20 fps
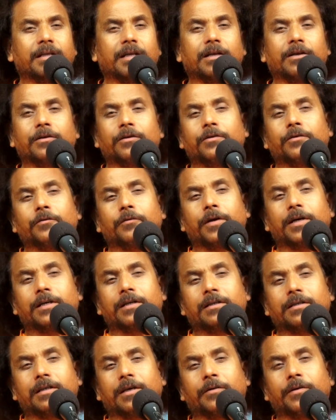Then
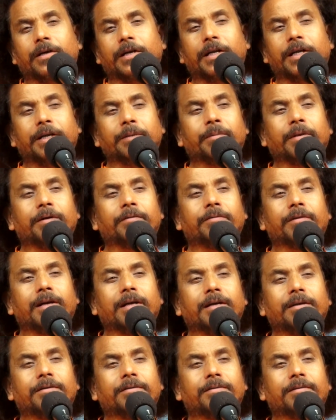what is our aim of
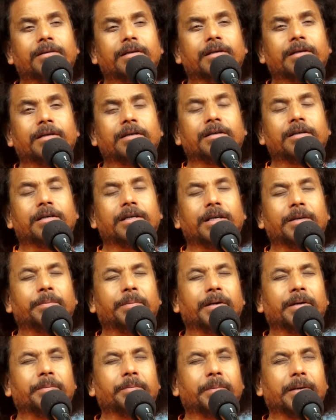life?
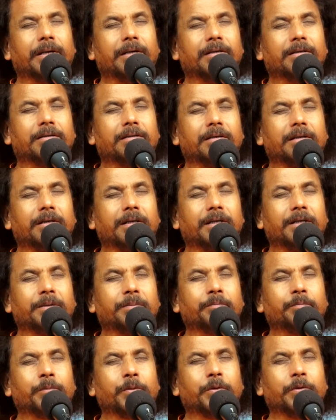Keep on practicing
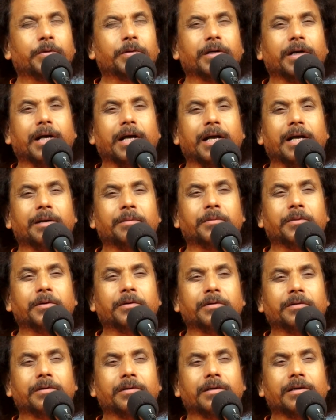it more and
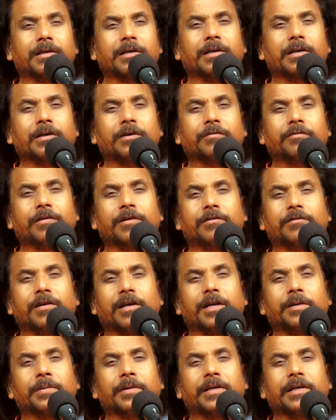more. When
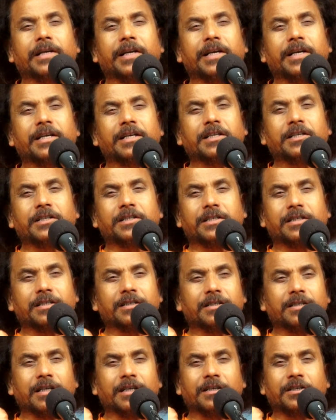you are having great
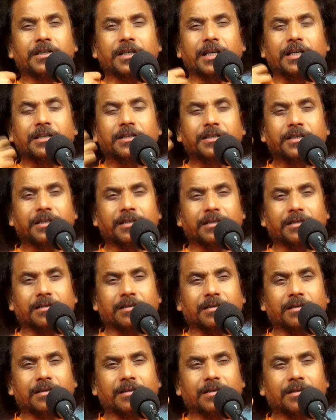stress and
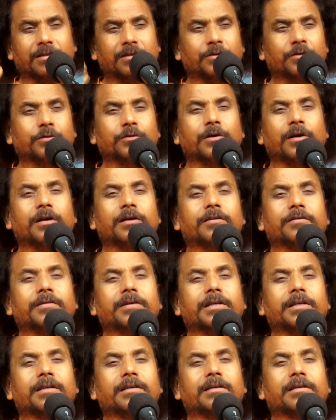tension, do not
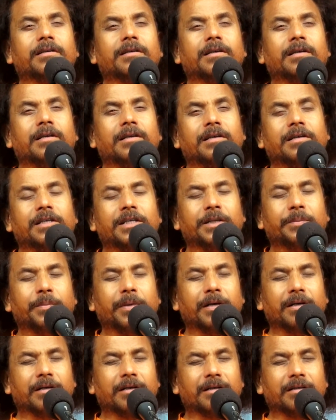worry.
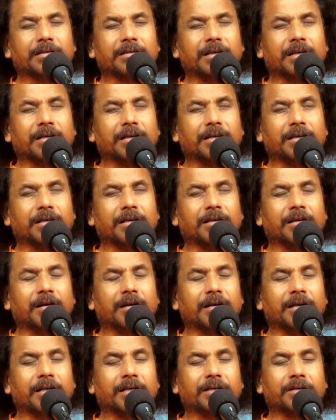Keep on concentrating
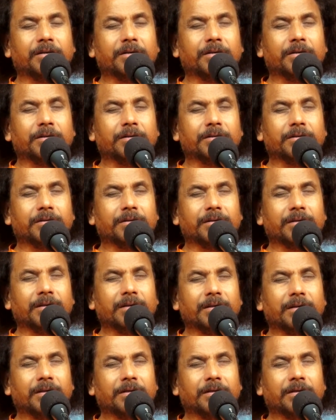on head to toes.